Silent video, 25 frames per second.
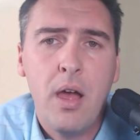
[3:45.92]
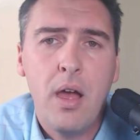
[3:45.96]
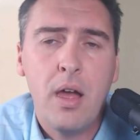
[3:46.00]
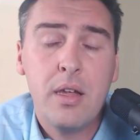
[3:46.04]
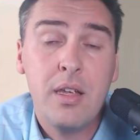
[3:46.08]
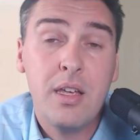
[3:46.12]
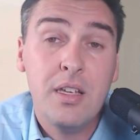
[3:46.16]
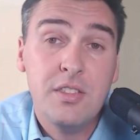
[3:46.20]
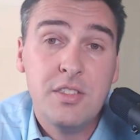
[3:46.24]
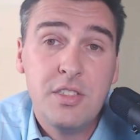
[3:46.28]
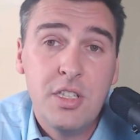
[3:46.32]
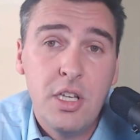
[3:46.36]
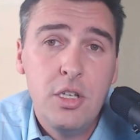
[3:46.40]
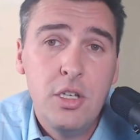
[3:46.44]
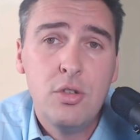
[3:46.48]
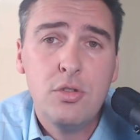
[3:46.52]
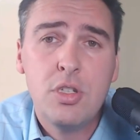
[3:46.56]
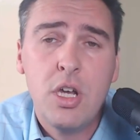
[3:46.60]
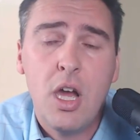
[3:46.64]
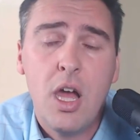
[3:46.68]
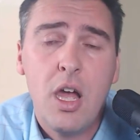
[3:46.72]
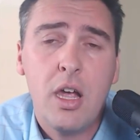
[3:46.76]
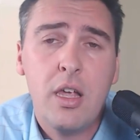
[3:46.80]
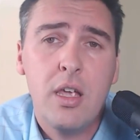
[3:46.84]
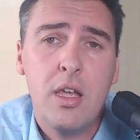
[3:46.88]
continue
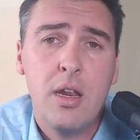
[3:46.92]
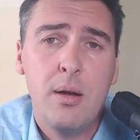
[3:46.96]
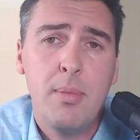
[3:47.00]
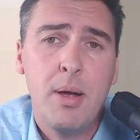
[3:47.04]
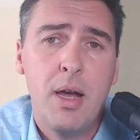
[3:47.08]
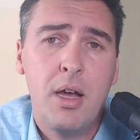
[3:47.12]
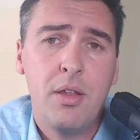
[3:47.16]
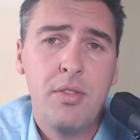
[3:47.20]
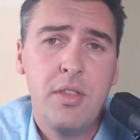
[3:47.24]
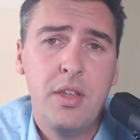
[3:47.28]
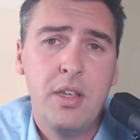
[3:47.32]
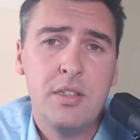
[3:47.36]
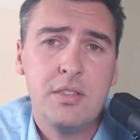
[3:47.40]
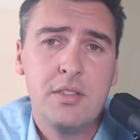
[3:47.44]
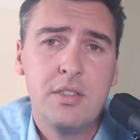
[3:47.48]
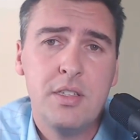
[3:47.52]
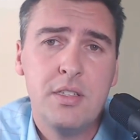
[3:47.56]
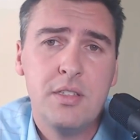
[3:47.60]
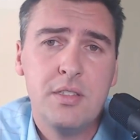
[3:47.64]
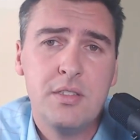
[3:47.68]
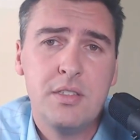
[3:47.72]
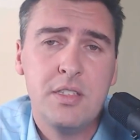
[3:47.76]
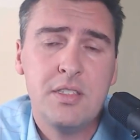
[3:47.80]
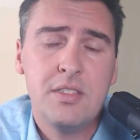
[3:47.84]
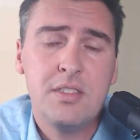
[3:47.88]
talking about this
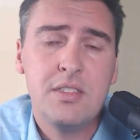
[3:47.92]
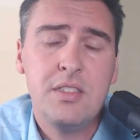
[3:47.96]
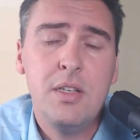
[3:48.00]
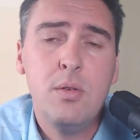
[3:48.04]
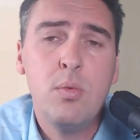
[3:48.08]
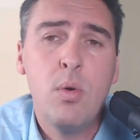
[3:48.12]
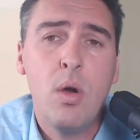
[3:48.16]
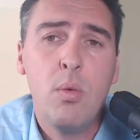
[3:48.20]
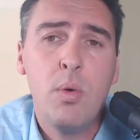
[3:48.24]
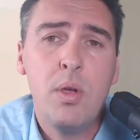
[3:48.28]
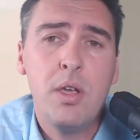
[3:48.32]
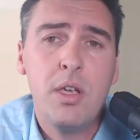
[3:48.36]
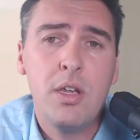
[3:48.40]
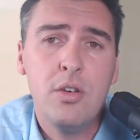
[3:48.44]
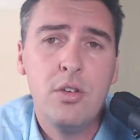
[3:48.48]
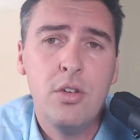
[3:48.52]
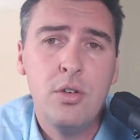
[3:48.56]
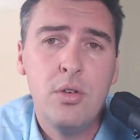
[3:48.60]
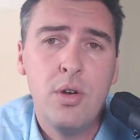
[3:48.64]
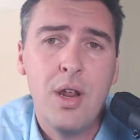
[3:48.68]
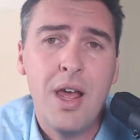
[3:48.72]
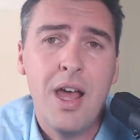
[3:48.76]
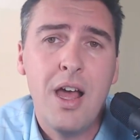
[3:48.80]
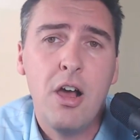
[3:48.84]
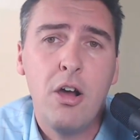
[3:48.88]
to see what we can
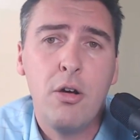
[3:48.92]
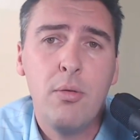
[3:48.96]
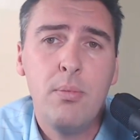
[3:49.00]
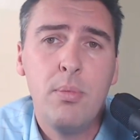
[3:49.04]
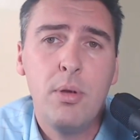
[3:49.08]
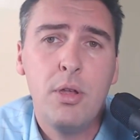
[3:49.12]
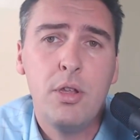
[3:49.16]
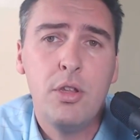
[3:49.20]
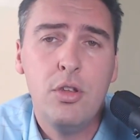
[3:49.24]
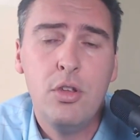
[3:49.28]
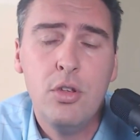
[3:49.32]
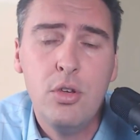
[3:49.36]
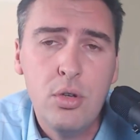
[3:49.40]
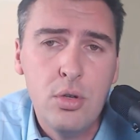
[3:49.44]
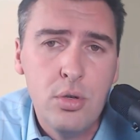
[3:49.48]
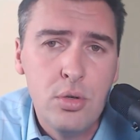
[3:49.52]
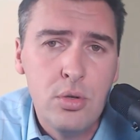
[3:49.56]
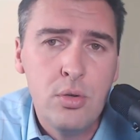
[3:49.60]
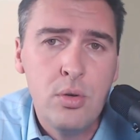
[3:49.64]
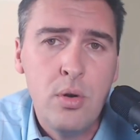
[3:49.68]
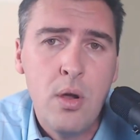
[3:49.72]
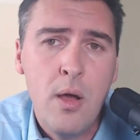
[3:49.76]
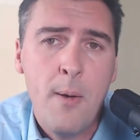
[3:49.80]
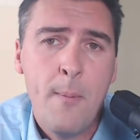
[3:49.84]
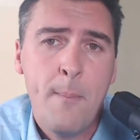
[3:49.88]
do to help
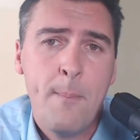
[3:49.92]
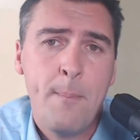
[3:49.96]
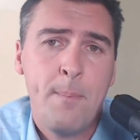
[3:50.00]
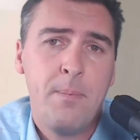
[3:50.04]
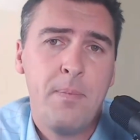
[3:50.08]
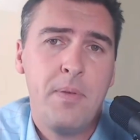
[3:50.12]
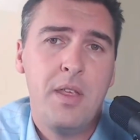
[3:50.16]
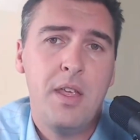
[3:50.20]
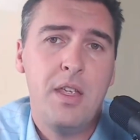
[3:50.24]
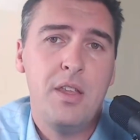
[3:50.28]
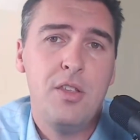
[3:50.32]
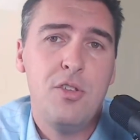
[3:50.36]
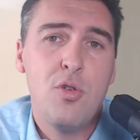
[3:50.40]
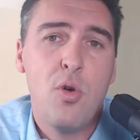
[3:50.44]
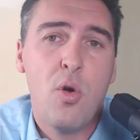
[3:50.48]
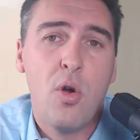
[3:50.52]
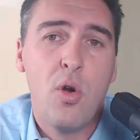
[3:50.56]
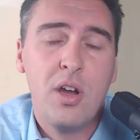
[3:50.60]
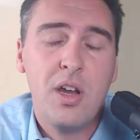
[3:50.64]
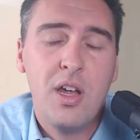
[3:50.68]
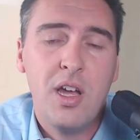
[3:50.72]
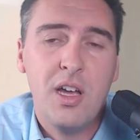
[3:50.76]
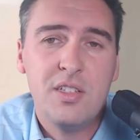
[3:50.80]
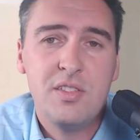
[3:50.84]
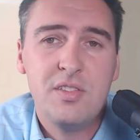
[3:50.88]
you in your
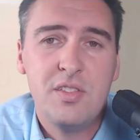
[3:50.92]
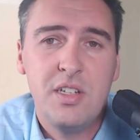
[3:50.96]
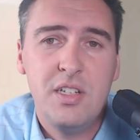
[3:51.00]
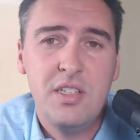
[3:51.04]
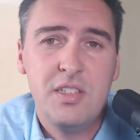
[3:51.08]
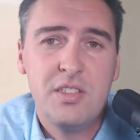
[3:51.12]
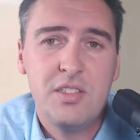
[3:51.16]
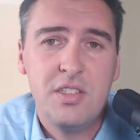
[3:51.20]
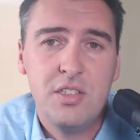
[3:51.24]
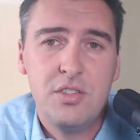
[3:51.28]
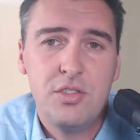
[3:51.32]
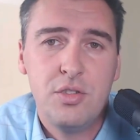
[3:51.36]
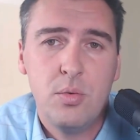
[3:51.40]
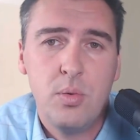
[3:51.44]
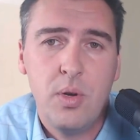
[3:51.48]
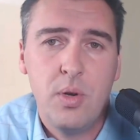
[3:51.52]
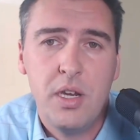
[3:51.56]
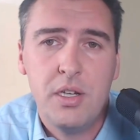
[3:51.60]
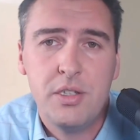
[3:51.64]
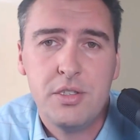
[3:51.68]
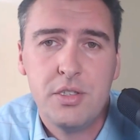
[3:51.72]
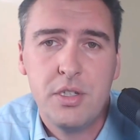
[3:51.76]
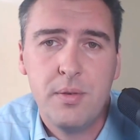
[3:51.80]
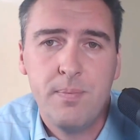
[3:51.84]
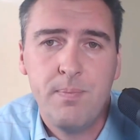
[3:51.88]
custody
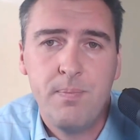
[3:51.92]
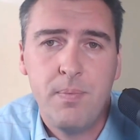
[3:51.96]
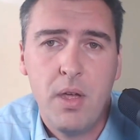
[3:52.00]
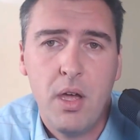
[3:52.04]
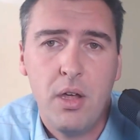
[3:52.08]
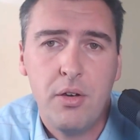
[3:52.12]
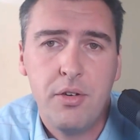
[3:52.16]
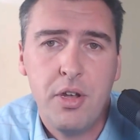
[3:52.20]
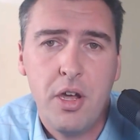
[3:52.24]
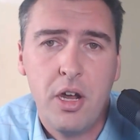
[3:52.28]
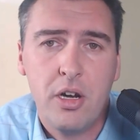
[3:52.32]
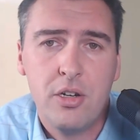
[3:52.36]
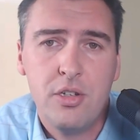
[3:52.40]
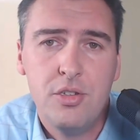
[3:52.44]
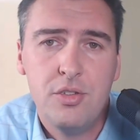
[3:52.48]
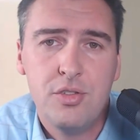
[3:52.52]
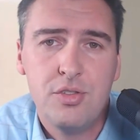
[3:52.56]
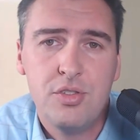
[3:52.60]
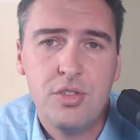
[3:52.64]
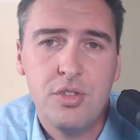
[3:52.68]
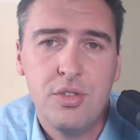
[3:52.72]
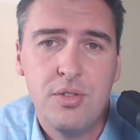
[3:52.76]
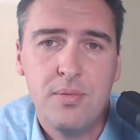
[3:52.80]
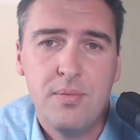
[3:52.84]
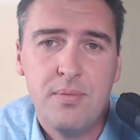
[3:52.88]
situation. I'll talk to you
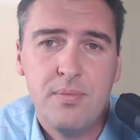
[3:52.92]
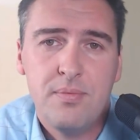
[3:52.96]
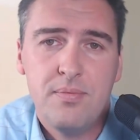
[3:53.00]
soon.